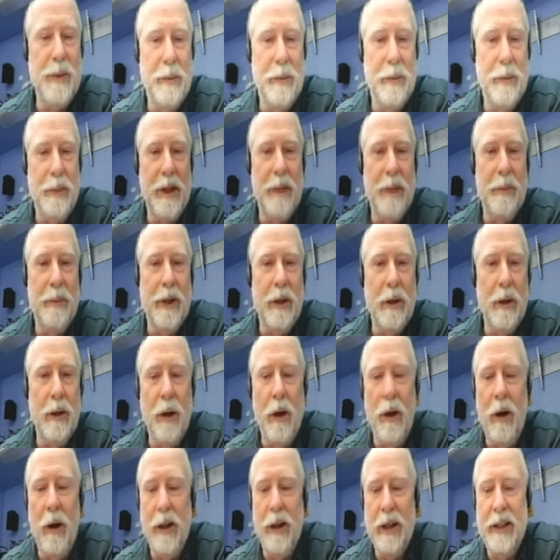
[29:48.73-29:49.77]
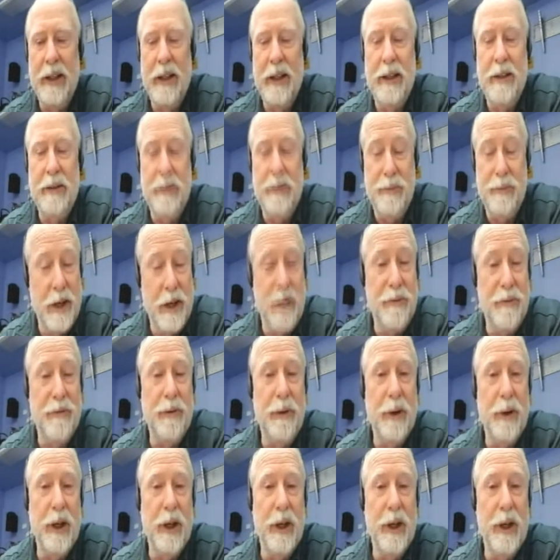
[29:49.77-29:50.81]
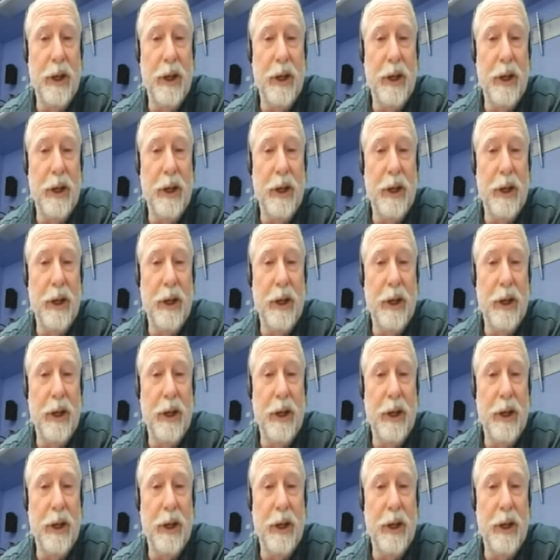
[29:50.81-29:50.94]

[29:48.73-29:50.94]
be a bit long, and then therefore he